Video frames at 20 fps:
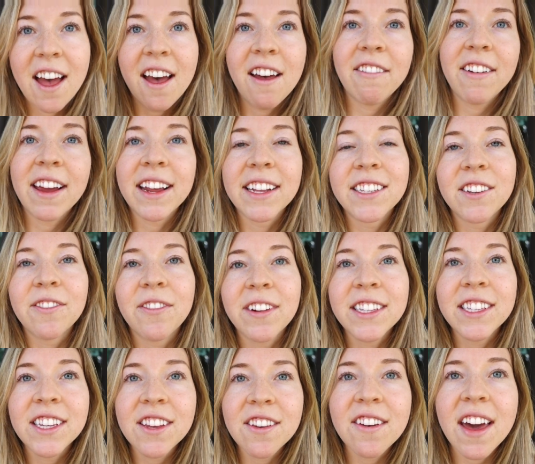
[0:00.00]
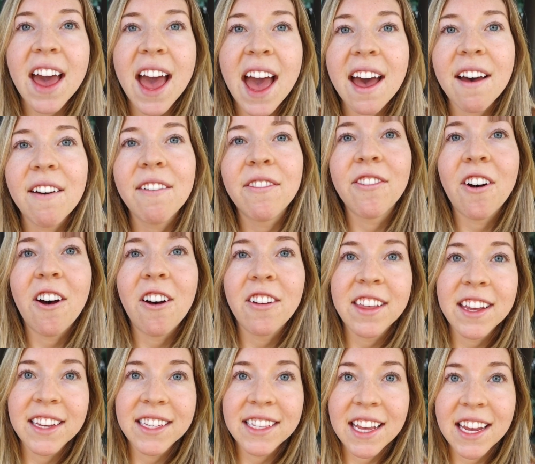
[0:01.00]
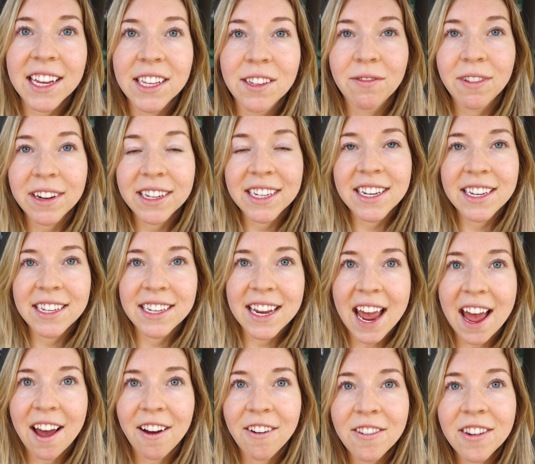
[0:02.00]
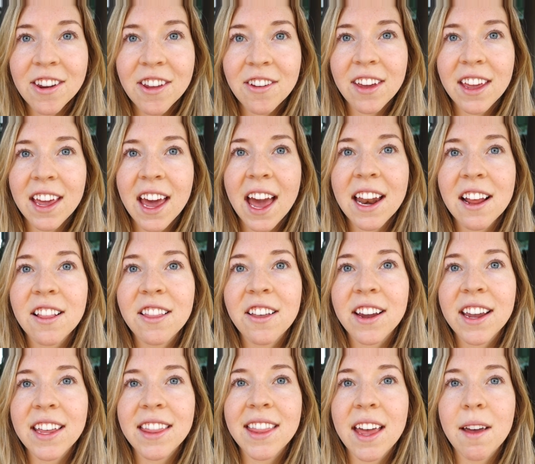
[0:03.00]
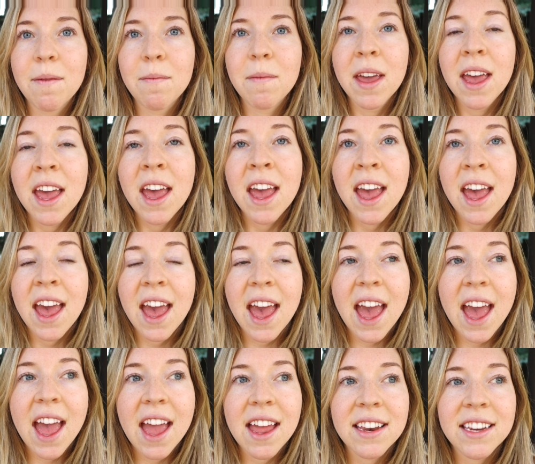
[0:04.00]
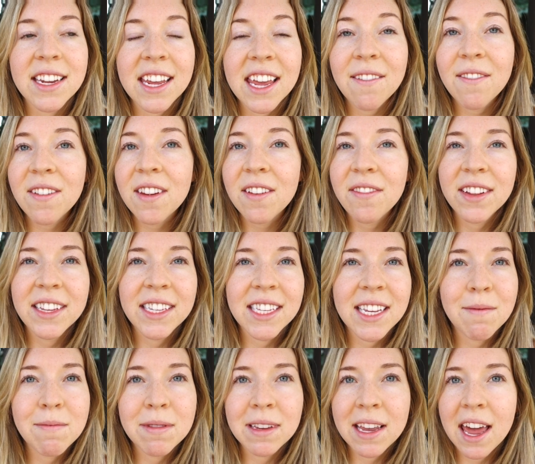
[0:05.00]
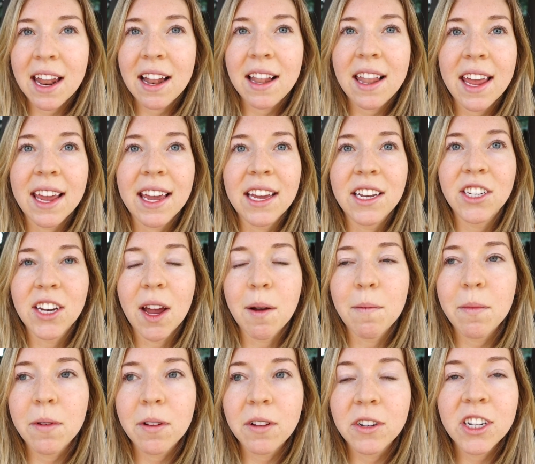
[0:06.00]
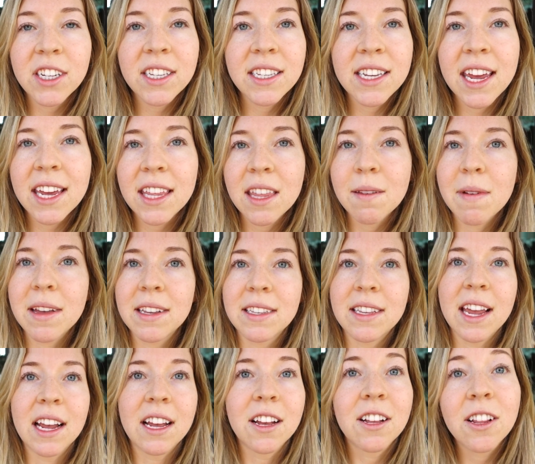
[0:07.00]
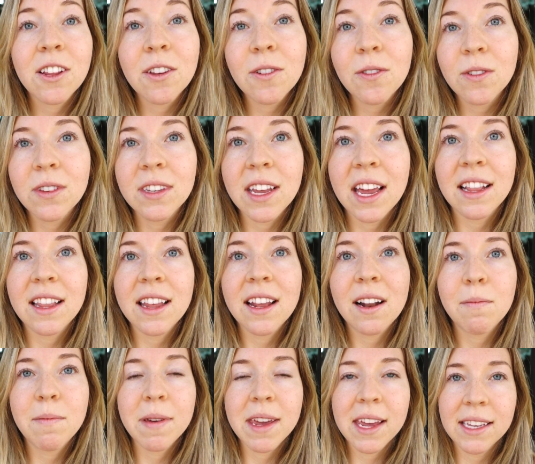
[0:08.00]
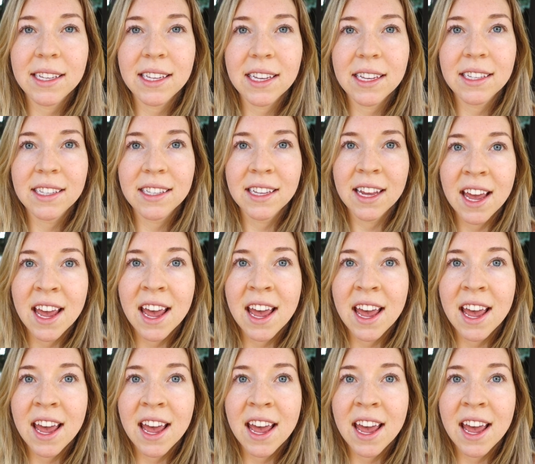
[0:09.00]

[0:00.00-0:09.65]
Alright, so once you have all these things written down, you can kind of look at them, and even if it seems kind of like a jumble, just take them as like clues and little pieces